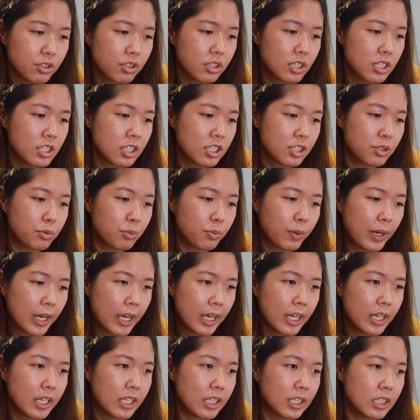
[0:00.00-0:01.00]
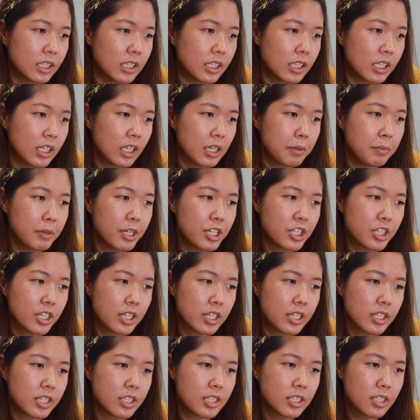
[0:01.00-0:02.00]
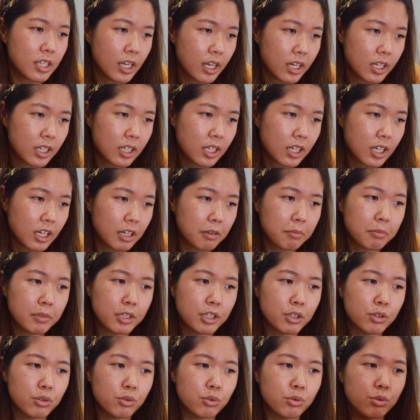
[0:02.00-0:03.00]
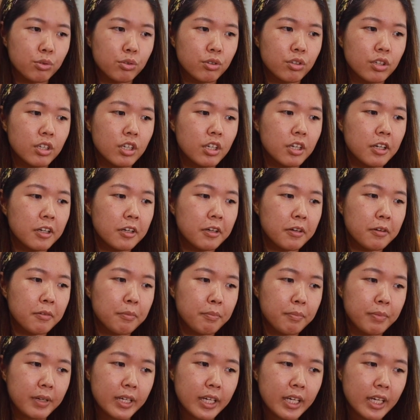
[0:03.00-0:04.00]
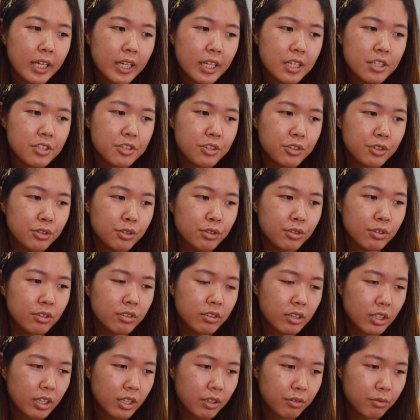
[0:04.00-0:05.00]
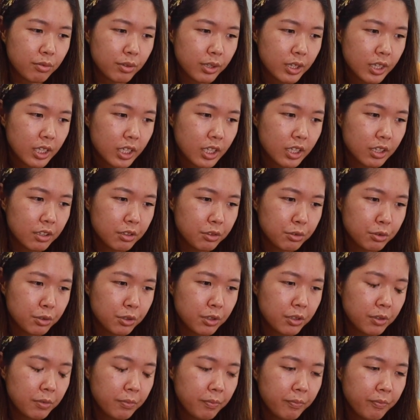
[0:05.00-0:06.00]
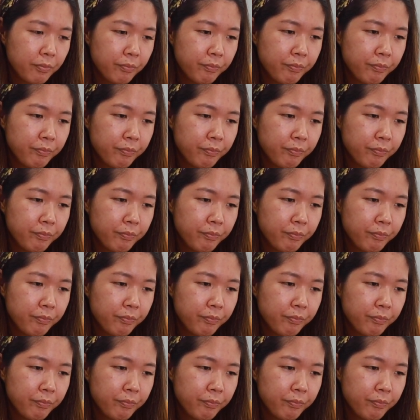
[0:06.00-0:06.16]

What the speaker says: So this is where the image that they send come into place. So if we take a look,